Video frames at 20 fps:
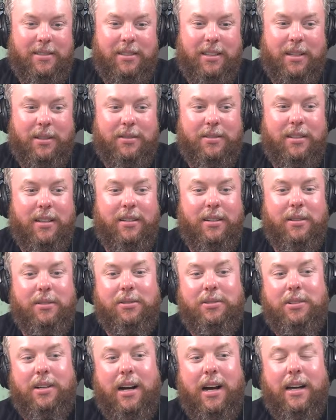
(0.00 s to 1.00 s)
He goes,
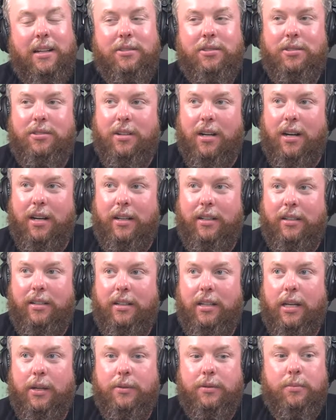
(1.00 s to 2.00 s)
no, try it straight.
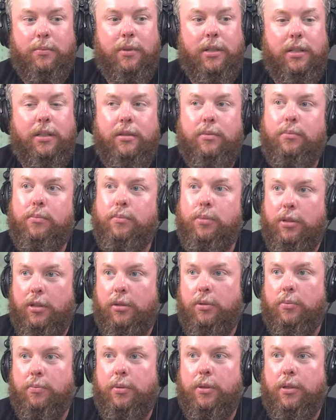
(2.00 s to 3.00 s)
He goes, but put a
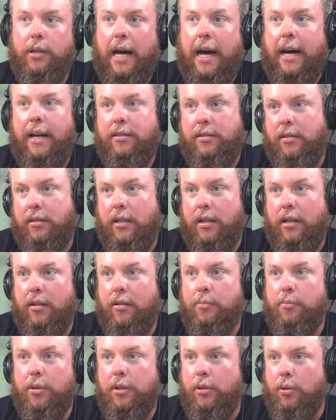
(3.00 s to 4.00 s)
little ice in
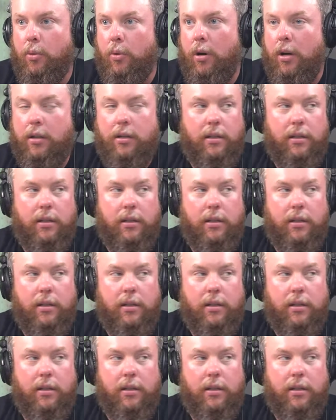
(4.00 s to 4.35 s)
there. Put a little water